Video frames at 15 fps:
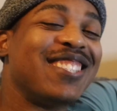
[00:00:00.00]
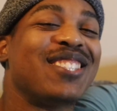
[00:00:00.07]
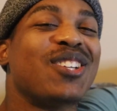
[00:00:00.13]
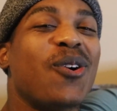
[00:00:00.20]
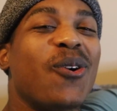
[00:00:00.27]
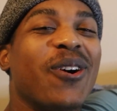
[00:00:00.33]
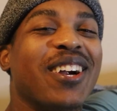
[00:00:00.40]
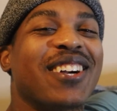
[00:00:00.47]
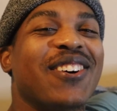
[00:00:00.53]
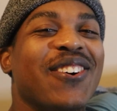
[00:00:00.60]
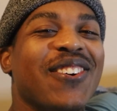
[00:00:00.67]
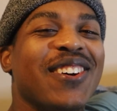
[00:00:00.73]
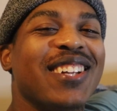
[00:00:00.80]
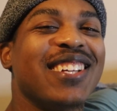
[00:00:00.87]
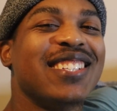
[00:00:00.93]

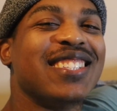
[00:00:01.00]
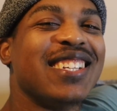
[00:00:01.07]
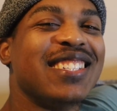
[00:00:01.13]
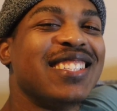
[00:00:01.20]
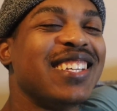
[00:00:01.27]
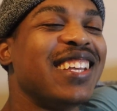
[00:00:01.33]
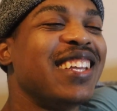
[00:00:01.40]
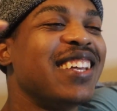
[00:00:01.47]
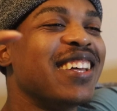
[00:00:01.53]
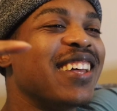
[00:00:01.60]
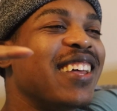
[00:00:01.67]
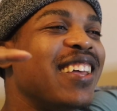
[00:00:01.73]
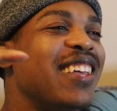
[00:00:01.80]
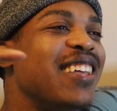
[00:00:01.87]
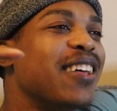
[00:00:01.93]
Torkoal
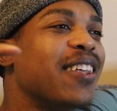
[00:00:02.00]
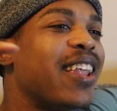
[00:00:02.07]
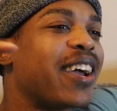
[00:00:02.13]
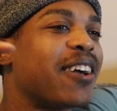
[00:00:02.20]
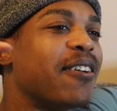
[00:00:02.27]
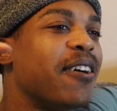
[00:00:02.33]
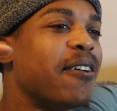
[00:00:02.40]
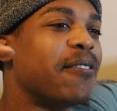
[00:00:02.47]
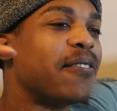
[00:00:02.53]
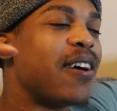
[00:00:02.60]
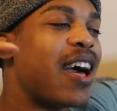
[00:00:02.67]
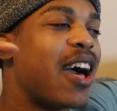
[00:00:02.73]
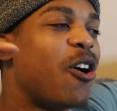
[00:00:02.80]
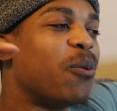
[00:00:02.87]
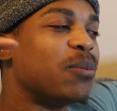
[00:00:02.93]
is like a
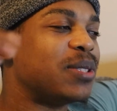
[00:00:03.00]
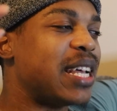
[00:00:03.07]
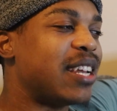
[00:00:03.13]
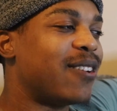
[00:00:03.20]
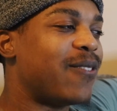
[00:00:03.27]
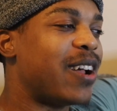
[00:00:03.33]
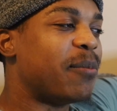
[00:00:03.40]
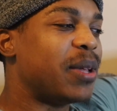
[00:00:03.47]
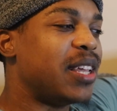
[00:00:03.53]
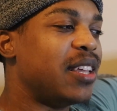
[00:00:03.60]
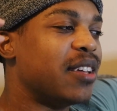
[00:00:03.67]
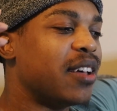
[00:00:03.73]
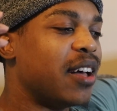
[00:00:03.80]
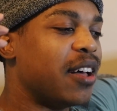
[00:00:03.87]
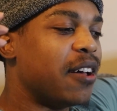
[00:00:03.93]
I hope I'm saying it right, but he
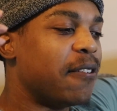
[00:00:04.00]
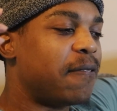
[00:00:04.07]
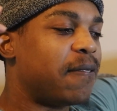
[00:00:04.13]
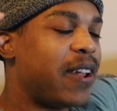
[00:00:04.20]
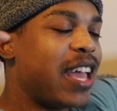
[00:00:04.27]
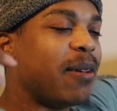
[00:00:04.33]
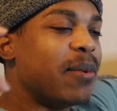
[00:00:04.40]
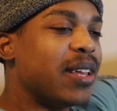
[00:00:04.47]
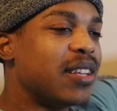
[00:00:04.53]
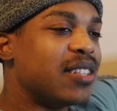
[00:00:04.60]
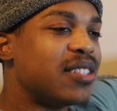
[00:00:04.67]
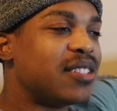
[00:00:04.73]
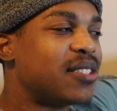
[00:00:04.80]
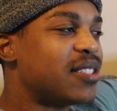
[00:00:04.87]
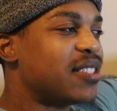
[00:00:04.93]
a flaming
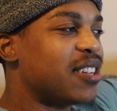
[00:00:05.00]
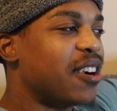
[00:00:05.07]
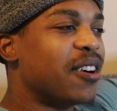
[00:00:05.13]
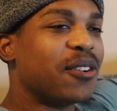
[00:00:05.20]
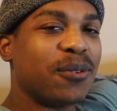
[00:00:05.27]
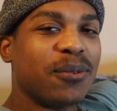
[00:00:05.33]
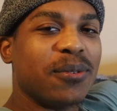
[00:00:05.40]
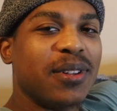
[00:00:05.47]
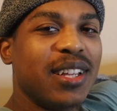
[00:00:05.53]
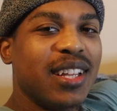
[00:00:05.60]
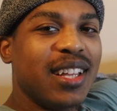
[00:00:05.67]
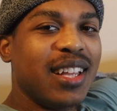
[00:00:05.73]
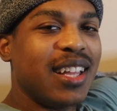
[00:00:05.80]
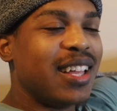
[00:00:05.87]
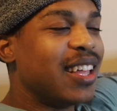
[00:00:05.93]
turtle,
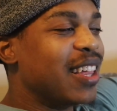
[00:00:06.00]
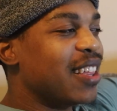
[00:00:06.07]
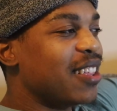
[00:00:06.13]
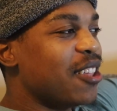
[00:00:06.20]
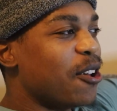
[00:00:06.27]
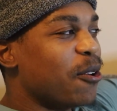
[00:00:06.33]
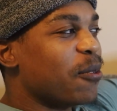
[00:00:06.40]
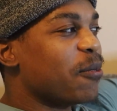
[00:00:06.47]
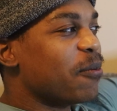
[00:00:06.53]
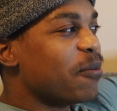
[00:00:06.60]
yo.